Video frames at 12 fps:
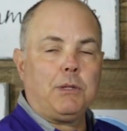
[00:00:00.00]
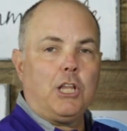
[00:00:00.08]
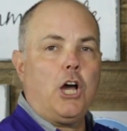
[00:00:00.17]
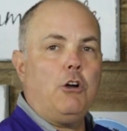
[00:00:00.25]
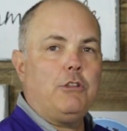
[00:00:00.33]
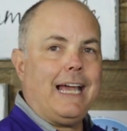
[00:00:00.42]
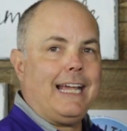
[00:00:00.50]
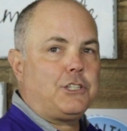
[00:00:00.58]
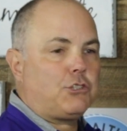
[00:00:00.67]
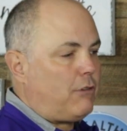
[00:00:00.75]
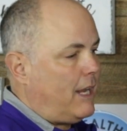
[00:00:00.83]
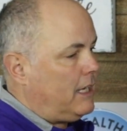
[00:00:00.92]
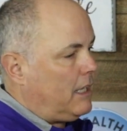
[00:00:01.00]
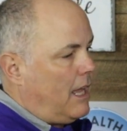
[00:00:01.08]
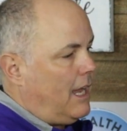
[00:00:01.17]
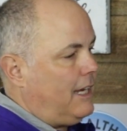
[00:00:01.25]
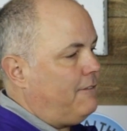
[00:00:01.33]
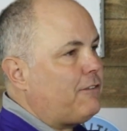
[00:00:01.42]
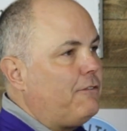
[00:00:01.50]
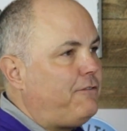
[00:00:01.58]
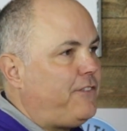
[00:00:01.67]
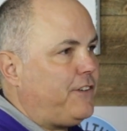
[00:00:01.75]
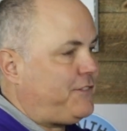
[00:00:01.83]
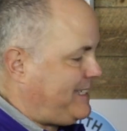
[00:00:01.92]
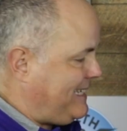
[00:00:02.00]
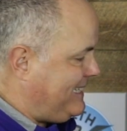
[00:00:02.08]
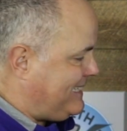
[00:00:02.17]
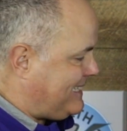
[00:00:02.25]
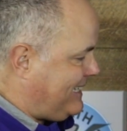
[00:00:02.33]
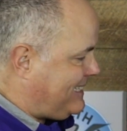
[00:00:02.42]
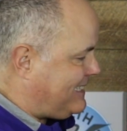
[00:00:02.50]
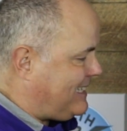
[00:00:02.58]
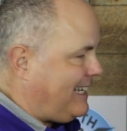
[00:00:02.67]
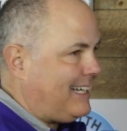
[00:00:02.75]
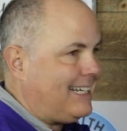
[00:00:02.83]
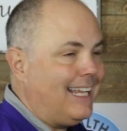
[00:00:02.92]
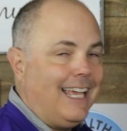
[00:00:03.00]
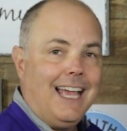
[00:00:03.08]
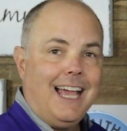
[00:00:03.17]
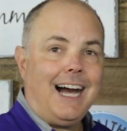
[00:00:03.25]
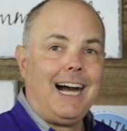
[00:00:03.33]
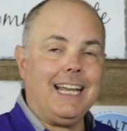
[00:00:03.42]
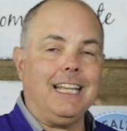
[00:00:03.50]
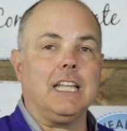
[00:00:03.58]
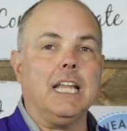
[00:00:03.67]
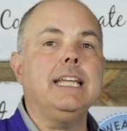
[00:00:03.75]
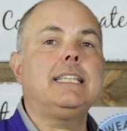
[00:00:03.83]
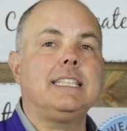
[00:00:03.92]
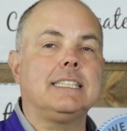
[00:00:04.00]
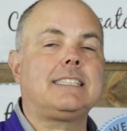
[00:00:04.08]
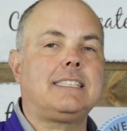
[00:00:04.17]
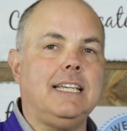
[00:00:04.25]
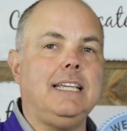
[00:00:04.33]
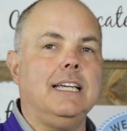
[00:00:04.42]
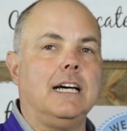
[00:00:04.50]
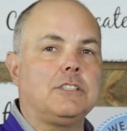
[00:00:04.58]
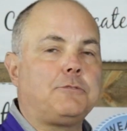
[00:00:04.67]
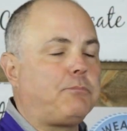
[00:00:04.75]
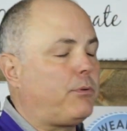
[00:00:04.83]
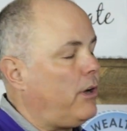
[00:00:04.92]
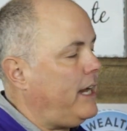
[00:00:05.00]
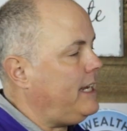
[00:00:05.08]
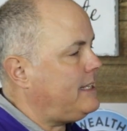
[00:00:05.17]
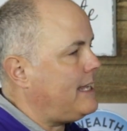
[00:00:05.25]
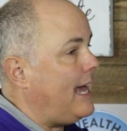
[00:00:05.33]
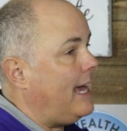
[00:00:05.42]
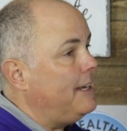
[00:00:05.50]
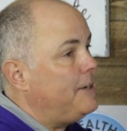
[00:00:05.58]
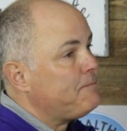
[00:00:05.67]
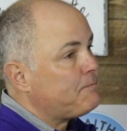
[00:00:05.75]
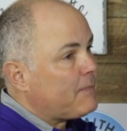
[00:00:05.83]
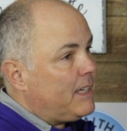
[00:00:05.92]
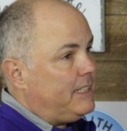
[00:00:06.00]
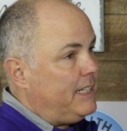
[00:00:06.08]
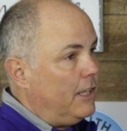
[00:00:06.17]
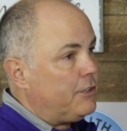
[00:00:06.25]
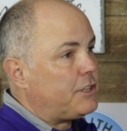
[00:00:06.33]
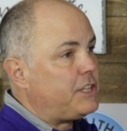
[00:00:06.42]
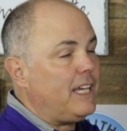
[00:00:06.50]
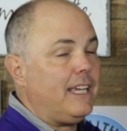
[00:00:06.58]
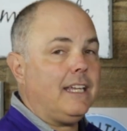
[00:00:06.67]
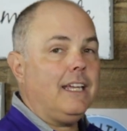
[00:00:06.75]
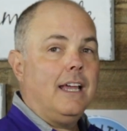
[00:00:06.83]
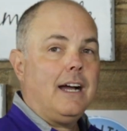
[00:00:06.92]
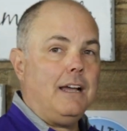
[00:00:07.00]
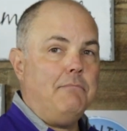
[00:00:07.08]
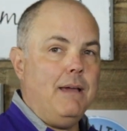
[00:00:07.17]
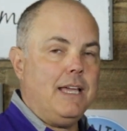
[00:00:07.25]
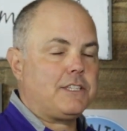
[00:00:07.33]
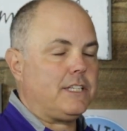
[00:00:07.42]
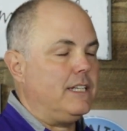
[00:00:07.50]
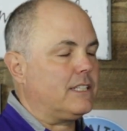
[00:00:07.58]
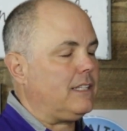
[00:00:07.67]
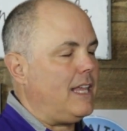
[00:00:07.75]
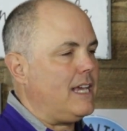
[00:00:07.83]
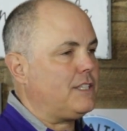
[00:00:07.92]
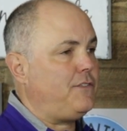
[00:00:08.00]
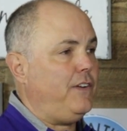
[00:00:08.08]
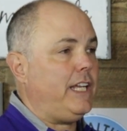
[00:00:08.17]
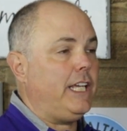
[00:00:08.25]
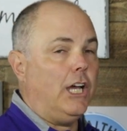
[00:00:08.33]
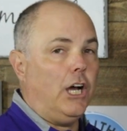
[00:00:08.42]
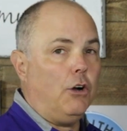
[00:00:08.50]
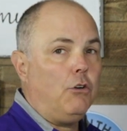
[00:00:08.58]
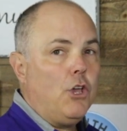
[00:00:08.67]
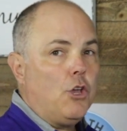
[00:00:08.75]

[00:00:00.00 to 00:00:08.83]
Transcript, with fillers: below that trend line from 15-16. I'd like to see us break that. The other thing, I mentioned this last video,